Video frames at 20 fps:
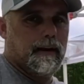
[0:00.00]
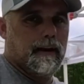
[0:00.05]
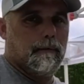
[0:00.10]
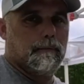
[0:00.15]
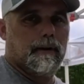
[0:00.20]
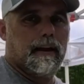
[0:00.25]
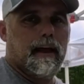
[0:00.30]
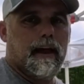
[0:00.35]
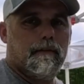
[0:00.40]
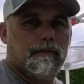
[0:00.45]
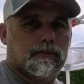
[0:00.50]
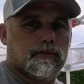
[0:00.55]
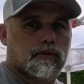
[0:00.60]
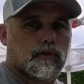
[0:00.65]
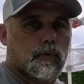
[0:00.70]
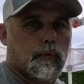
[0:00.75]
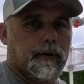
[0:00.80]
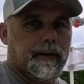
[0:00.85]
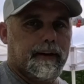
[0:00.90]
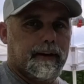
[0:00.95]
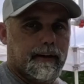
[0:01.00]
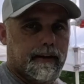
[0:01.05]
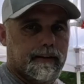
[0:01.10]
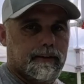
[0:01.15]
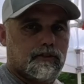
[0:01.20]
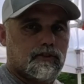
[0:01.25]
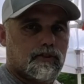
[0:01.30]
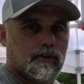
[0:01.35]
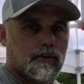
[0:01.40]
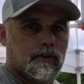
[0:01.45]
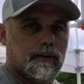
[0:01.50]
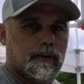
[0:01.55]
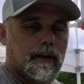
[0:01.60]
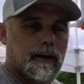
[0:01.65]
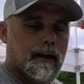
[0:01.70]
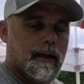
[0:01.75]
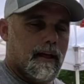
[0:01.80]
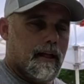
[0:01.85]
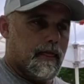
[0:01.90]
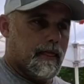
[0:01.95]
and I'm gonna have a screen insert
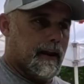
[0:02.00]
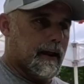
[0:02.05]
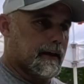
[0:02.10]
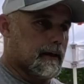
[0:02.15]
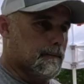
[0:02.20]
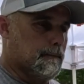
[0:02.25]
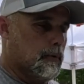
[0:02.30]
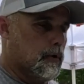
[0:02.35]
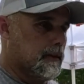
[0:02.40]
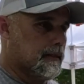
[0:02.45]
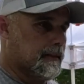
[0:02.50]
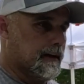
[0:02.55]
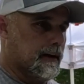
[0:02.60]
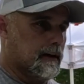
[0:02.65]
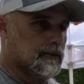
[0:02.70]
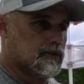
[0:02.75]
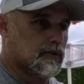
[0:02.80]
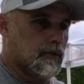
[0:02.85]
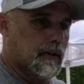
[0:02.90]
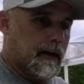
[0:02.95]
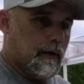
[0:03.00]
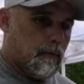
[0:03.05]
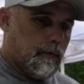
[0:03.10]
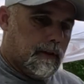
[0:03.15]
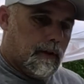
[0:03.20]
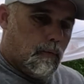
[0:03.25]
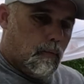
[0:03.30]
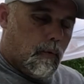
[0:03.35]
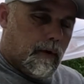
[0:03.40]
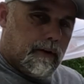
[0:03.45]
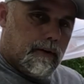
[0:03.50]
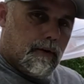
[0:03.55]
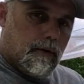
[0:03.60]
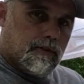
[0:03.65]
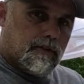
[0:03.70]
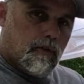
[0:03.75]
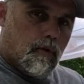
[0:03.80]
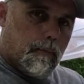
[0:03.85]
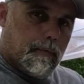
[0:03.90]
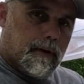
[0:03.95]
that I can put there so that when the
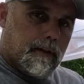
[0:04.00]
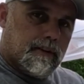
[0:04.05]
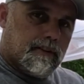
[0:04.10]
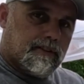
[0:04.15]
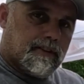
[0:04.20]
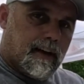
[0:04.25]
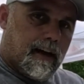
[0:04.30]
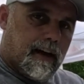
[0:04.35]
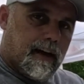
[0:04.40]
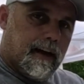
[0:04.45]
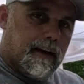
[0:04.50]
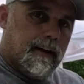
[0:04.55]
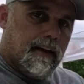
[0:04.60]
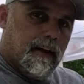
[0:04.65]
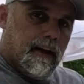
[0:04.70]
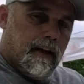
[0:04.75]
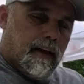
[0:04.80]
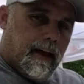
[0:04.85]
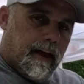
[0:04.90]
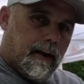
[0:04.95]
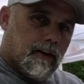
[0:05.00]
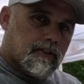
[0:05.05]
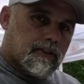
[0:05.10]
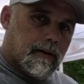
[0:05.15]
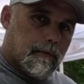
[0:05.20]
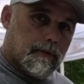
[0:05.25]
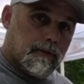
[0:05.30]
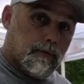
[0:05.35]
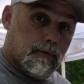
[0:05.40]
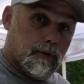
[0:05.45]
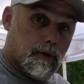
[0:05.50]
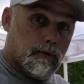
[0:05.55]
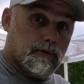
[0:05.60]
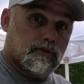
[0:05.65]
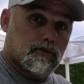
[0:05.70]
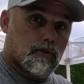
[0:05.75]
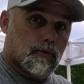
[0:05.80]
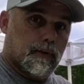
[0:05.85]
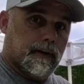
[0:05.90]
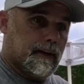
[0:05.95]
windows are open on the side, air's coming through those
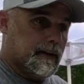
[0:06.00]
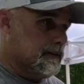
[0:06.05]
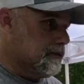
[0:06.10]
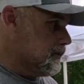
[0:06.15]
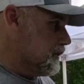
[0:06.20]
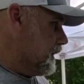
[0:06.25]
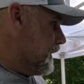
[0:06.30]
screens